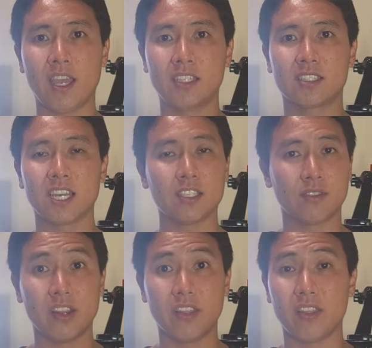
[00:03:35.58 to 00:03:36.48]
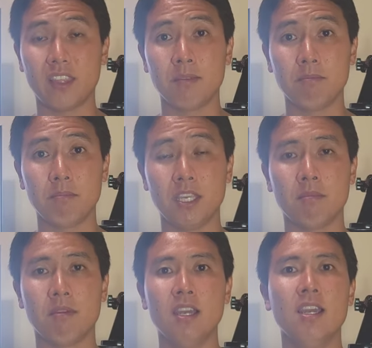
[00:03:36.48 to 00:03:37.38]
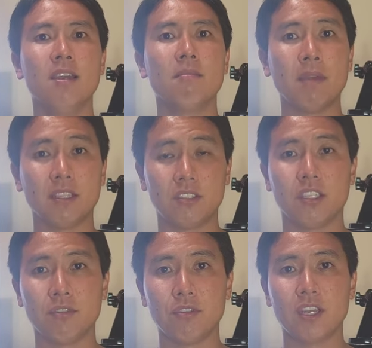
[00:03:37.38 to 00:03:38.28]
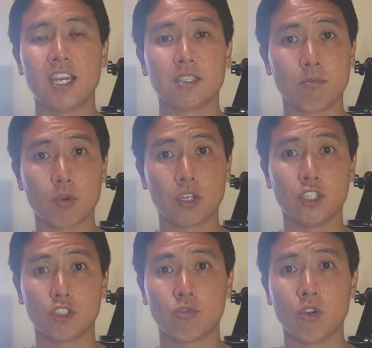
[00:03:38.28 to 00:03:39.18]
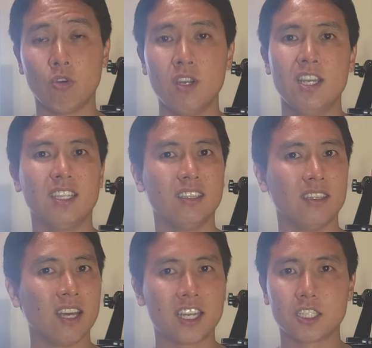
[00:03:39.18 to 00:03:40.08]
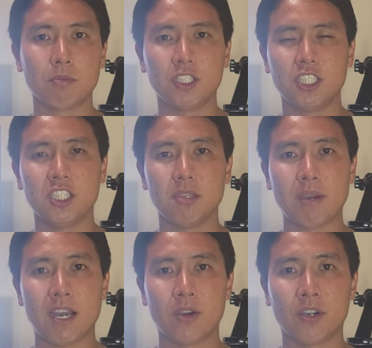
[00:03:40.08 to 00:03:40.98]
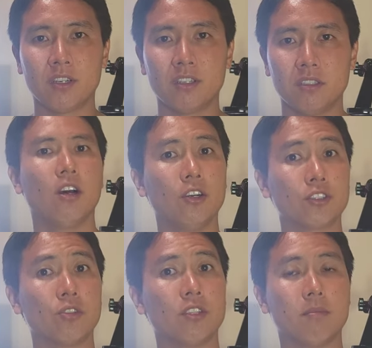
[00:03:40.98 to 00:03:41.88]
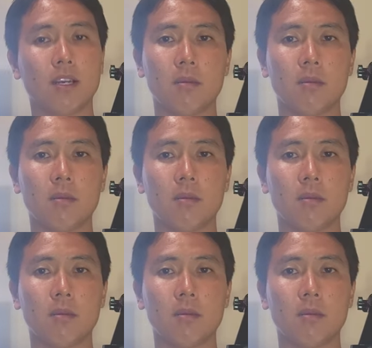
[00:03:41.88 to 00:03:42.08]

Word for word: head size, very thin beam, meant to give you guys more control, not as much easy power. Also the